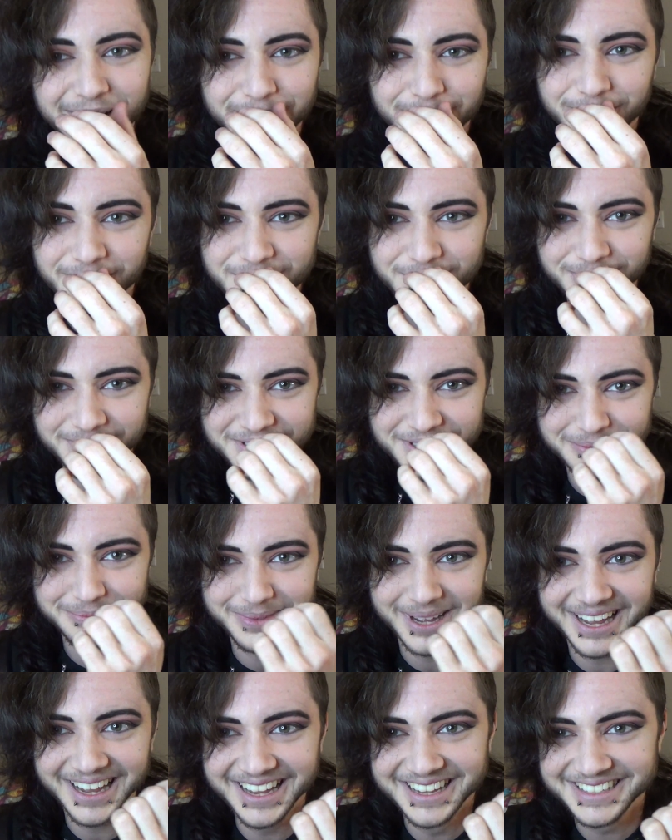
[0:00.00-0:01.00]
which was a
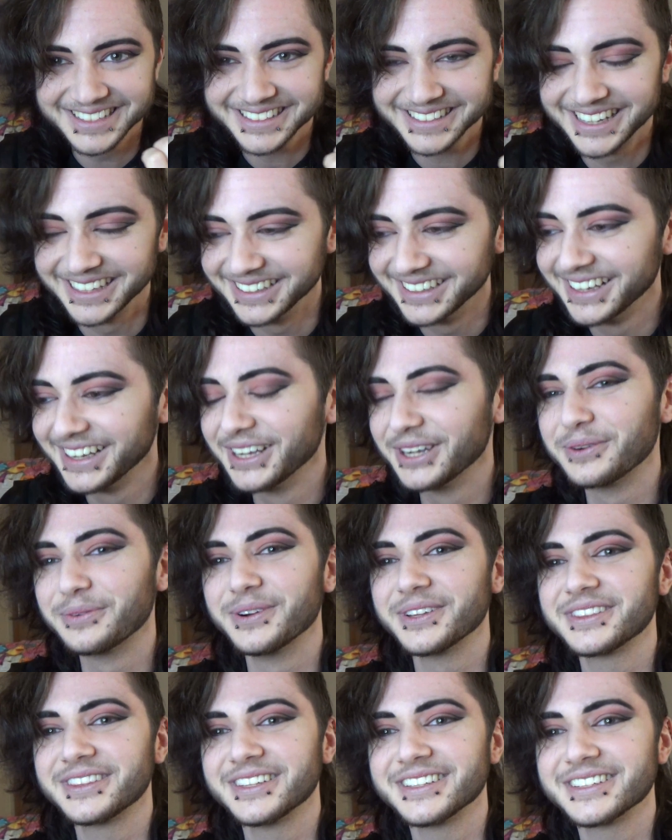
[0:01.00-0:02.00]
mess,
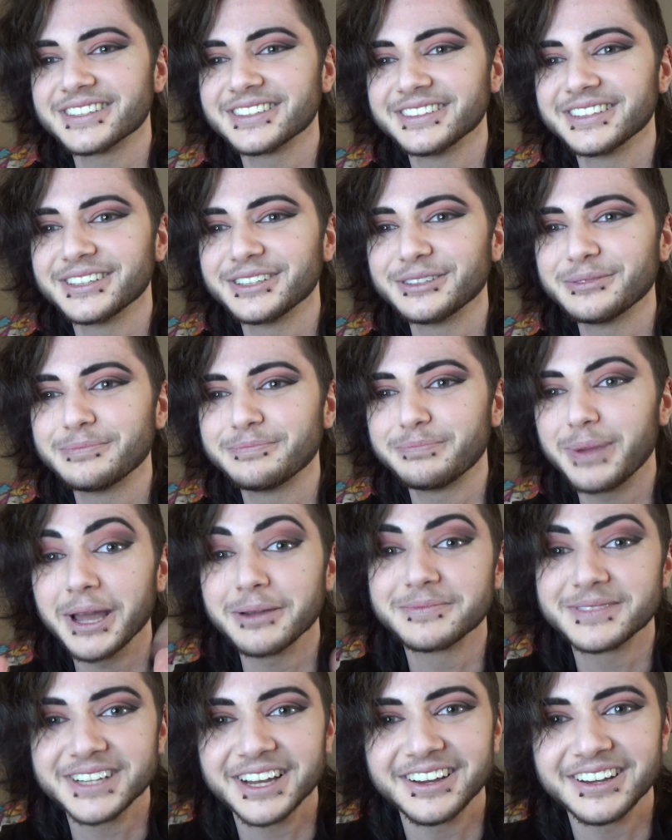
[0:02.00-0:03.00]
with this little
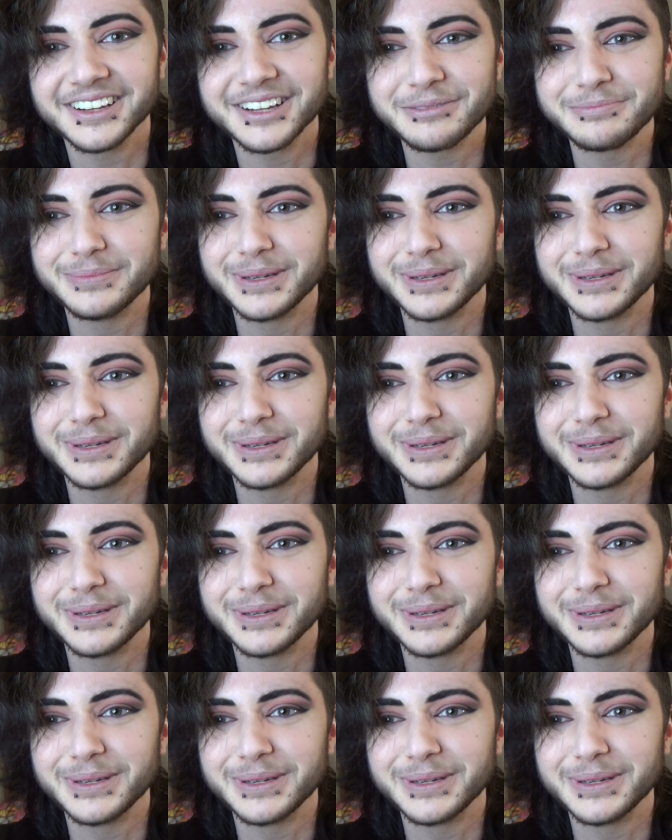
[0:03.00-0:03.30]
pep talk,